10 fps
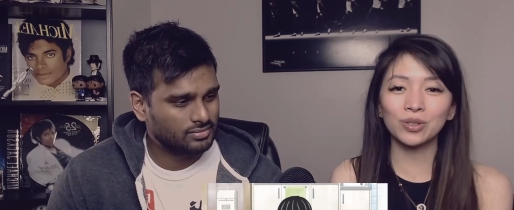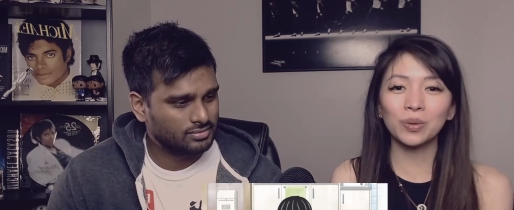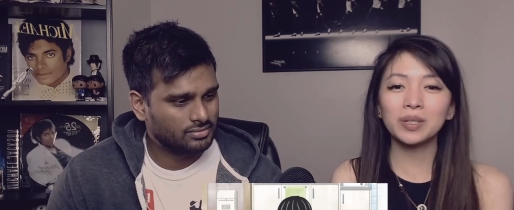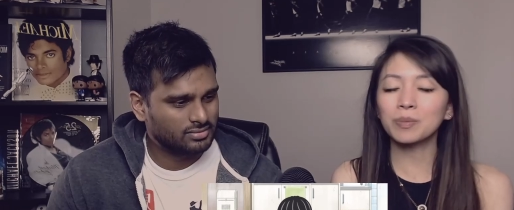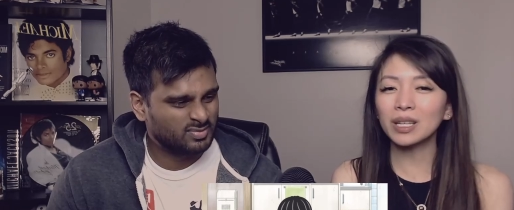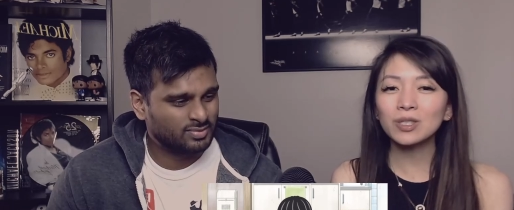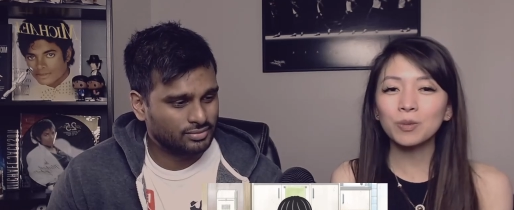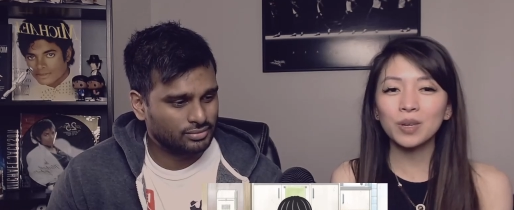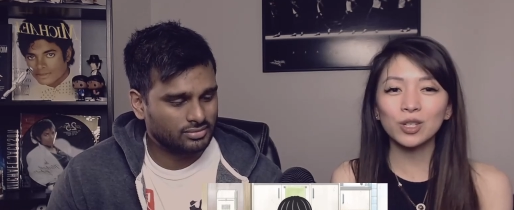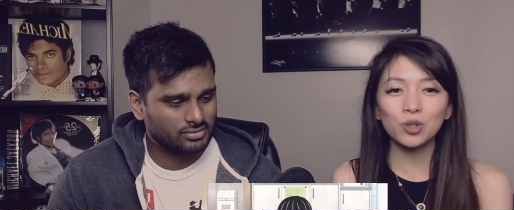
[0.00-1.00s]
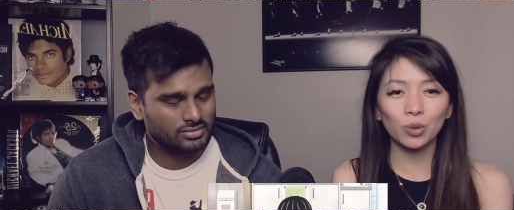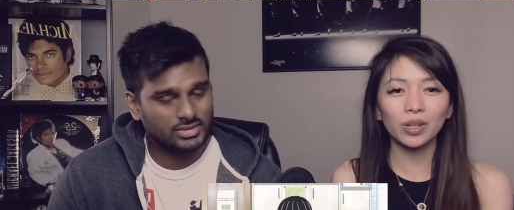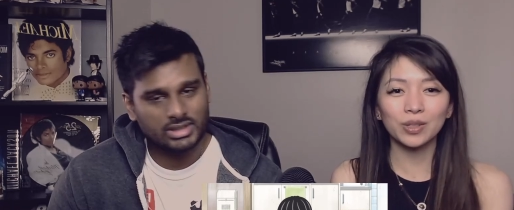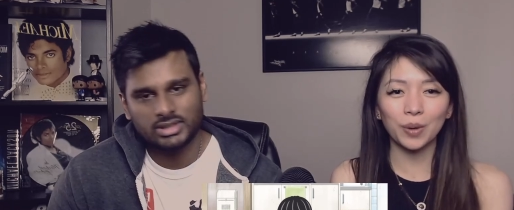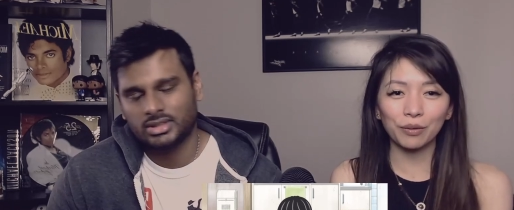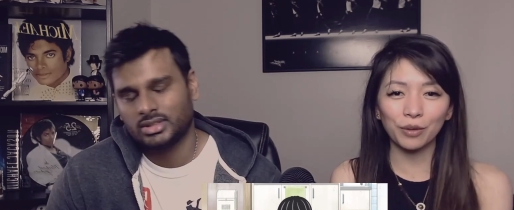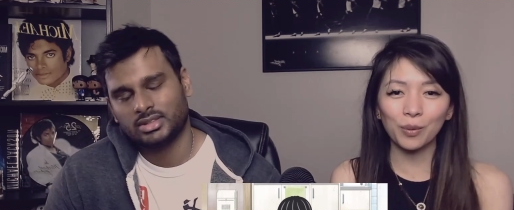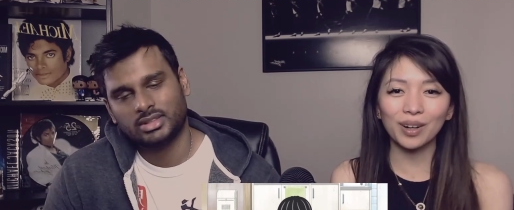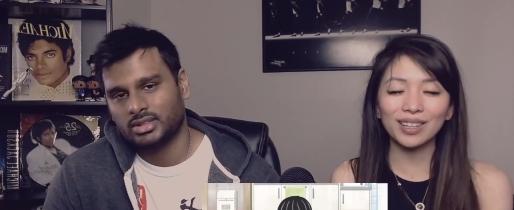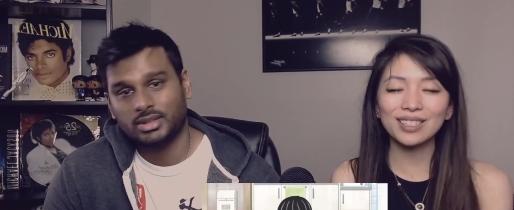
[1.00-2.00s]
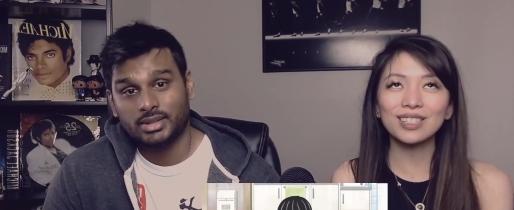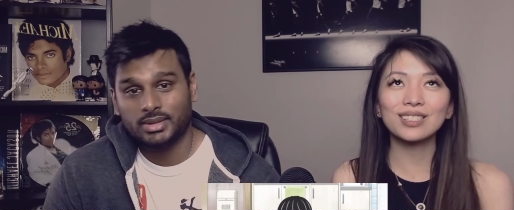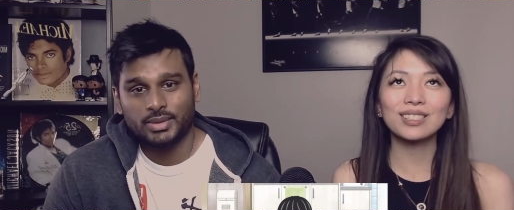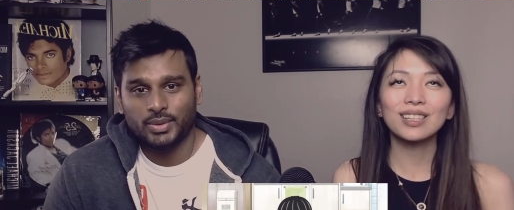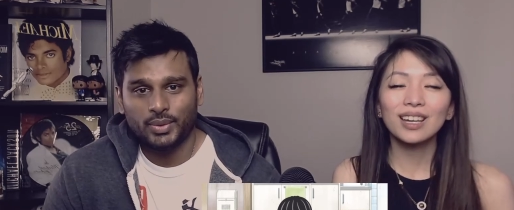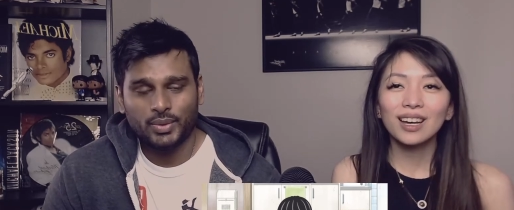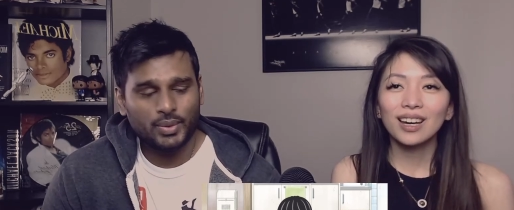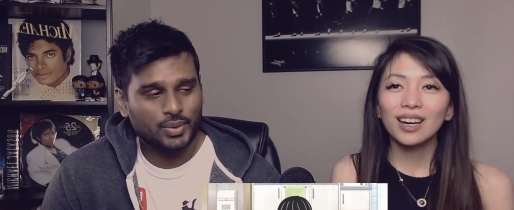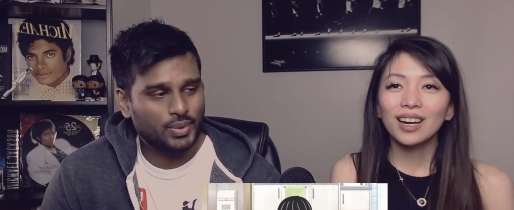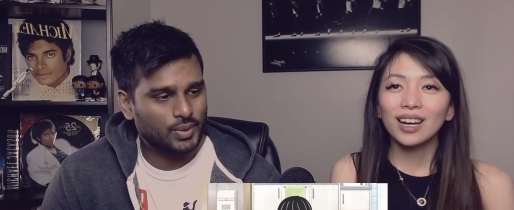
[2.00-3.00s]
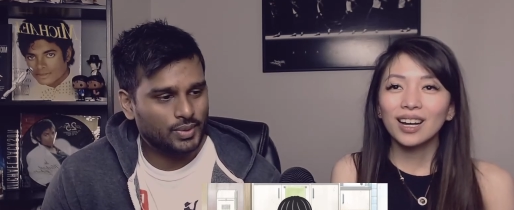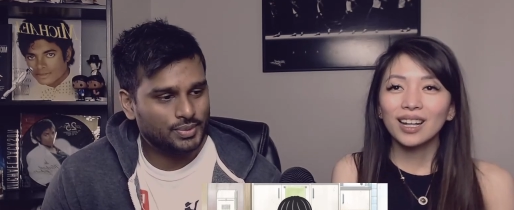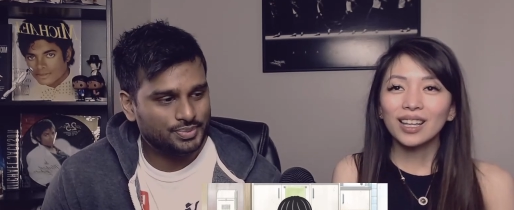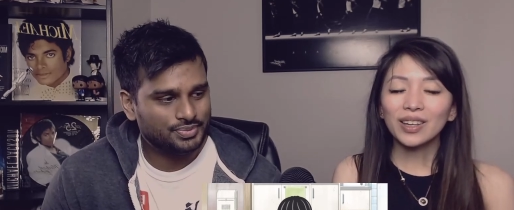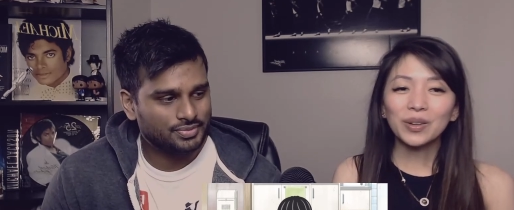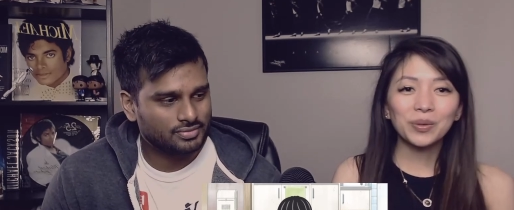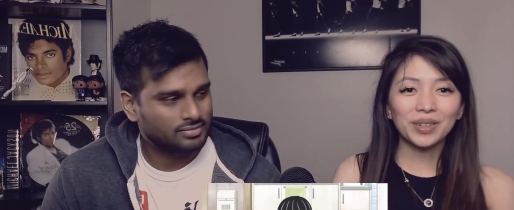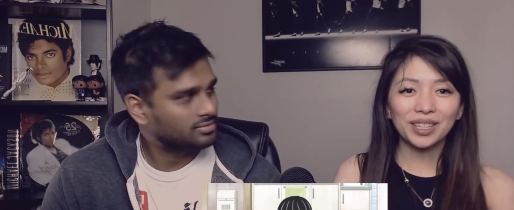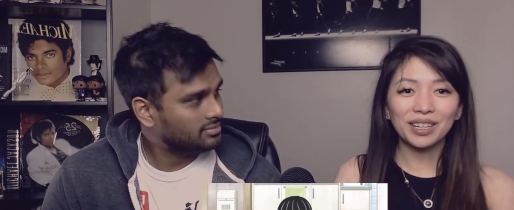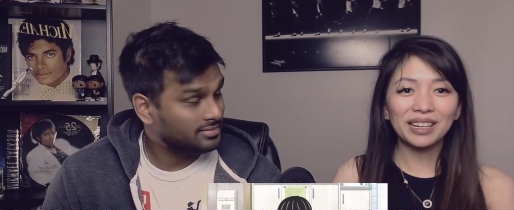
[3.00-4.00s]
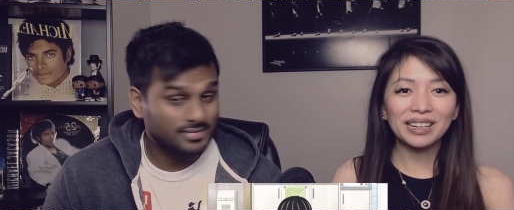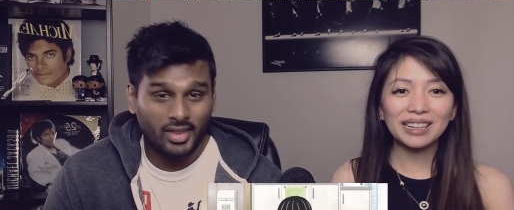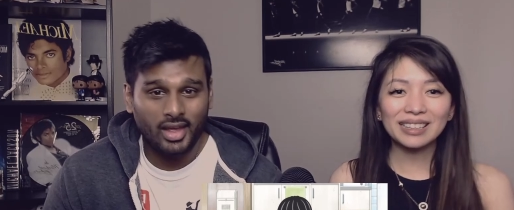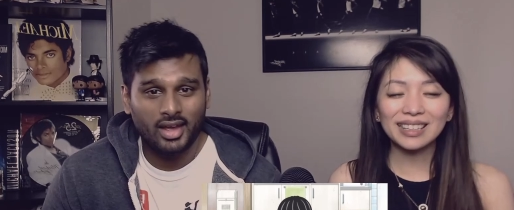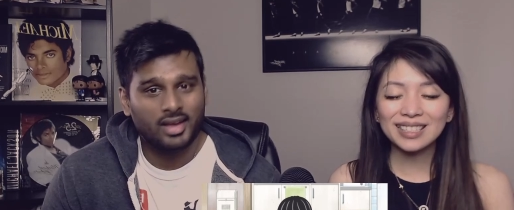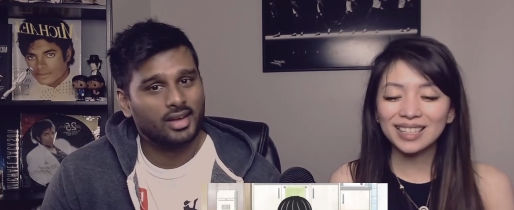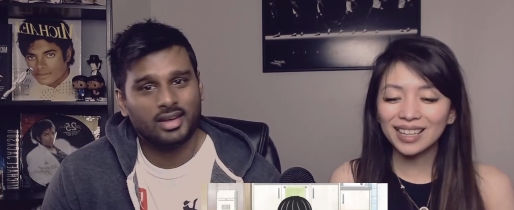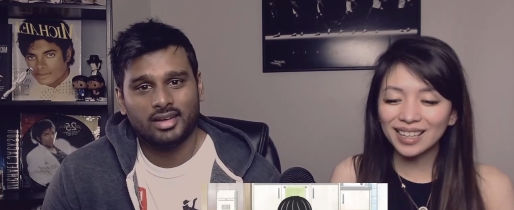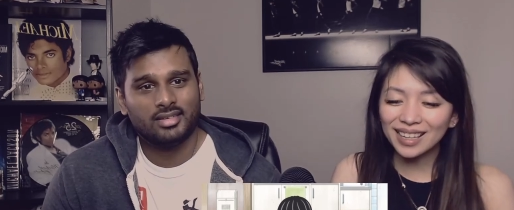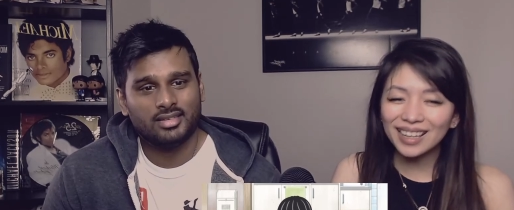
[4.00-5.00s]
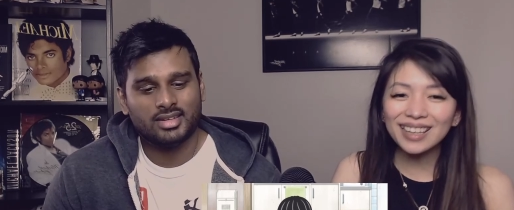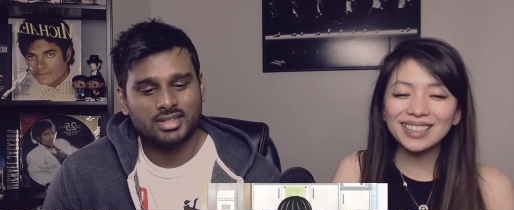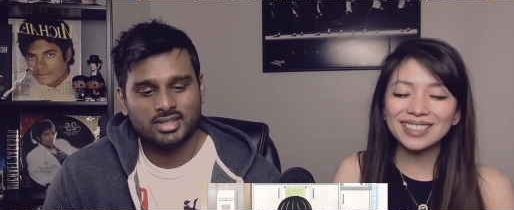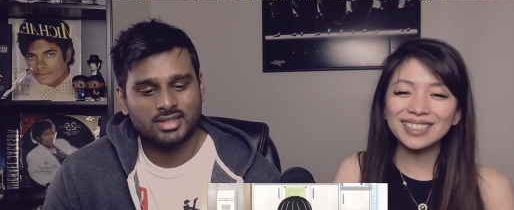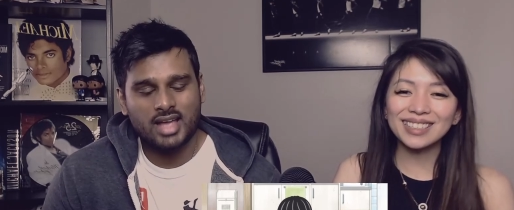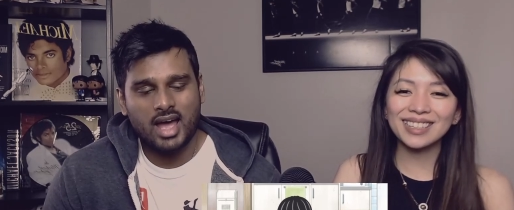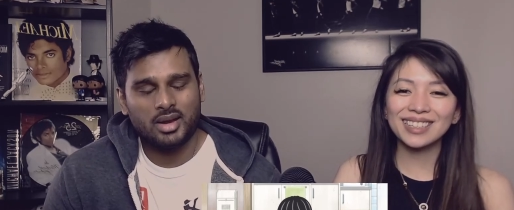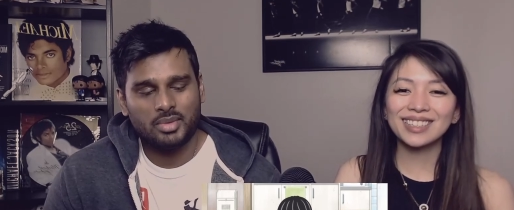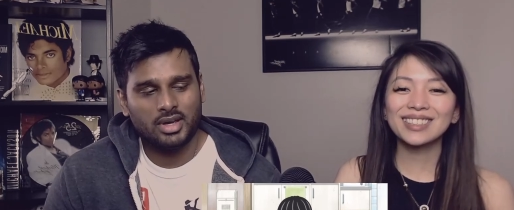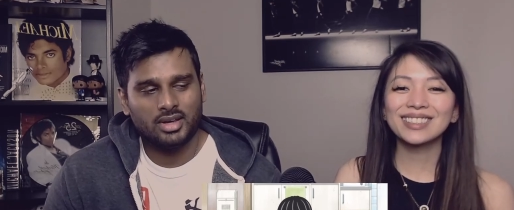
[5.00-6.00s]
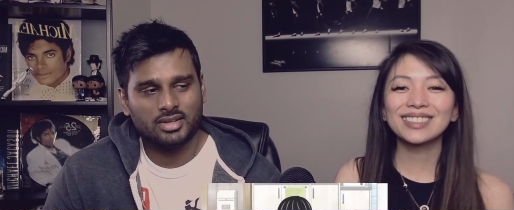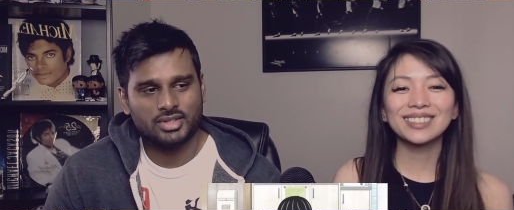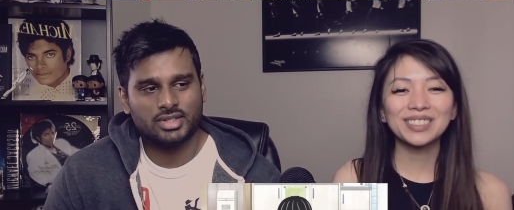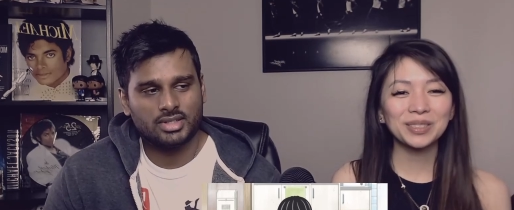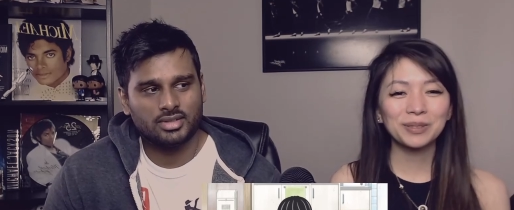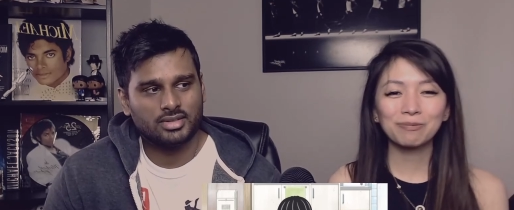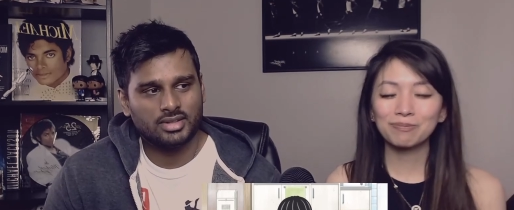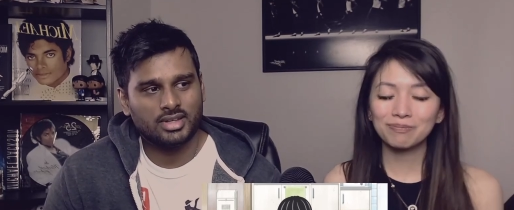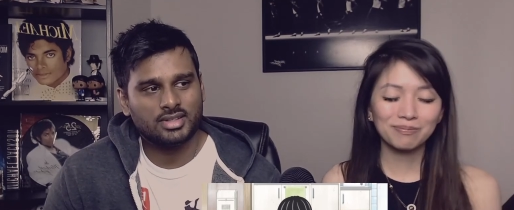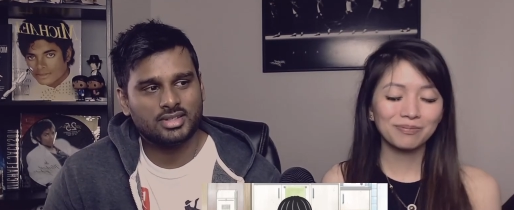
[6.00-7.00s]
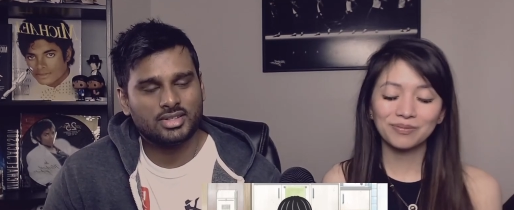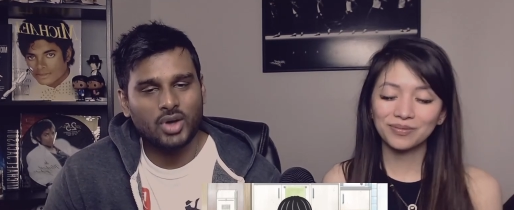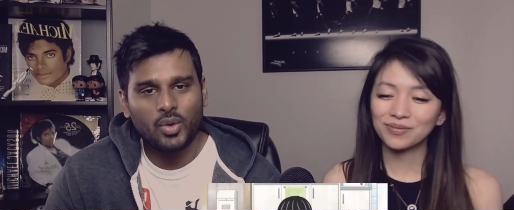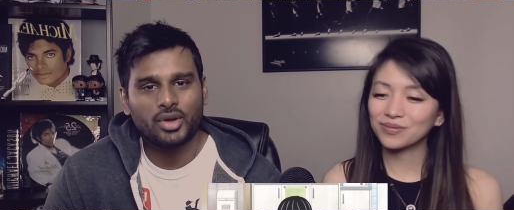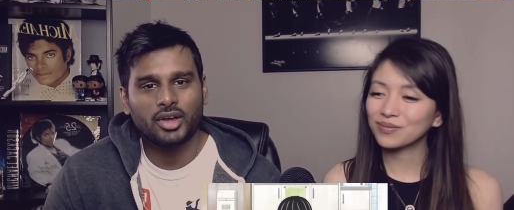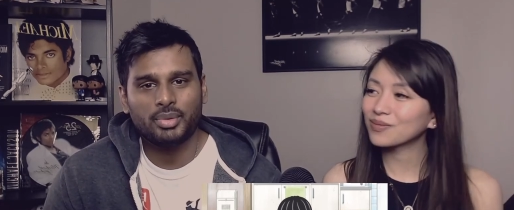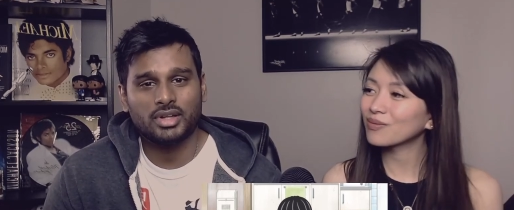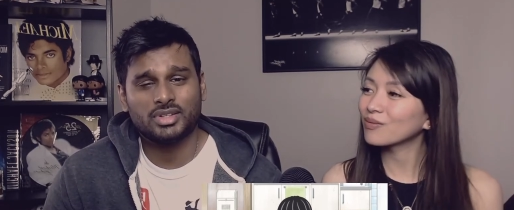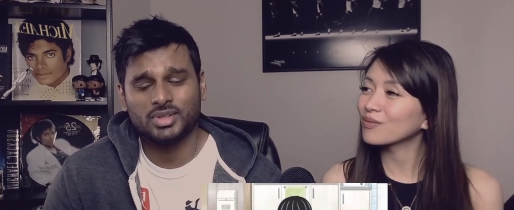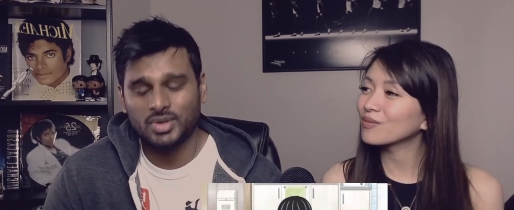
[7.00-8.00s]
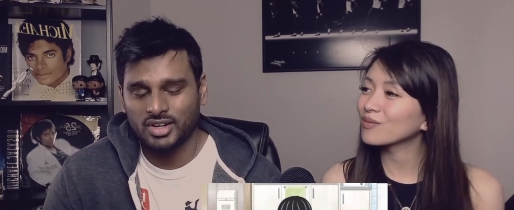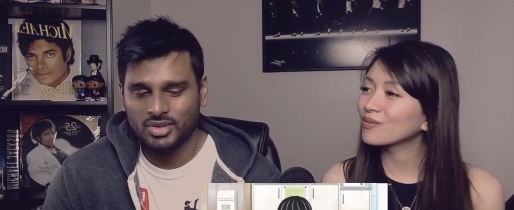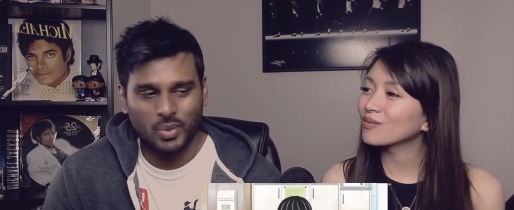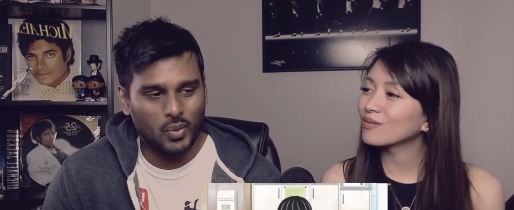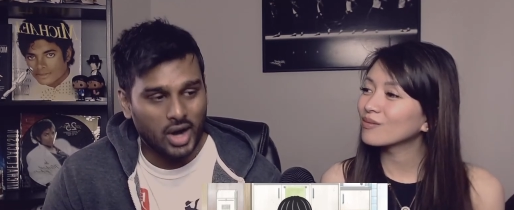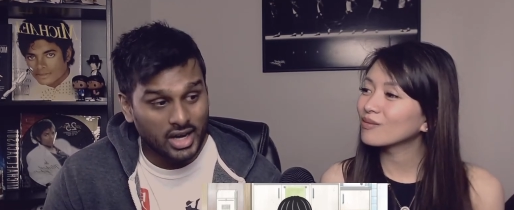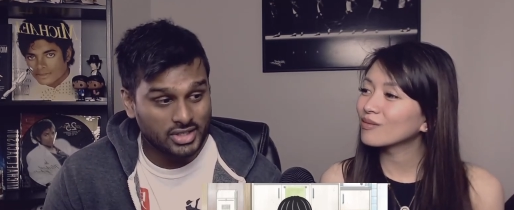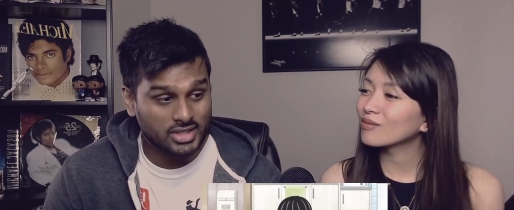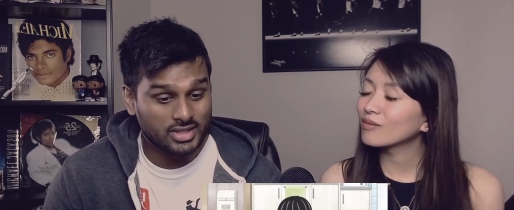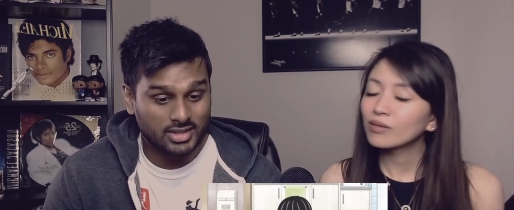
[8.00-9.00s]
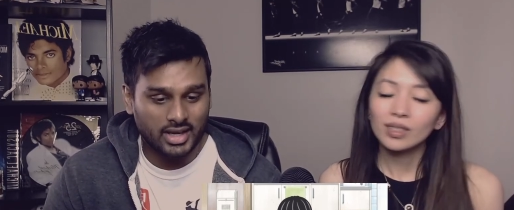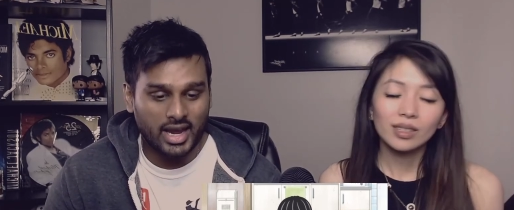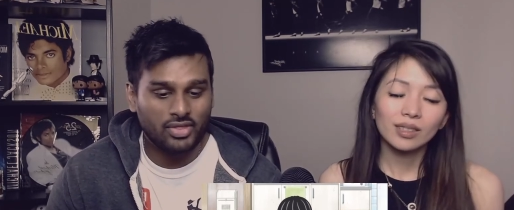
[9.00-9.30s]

Speaker 1: do his best to be a joy to everyone it's just Oof. like oh my god this kid this, this anime
Speaker 2: is just it's so good but it's so hard to watch because it's like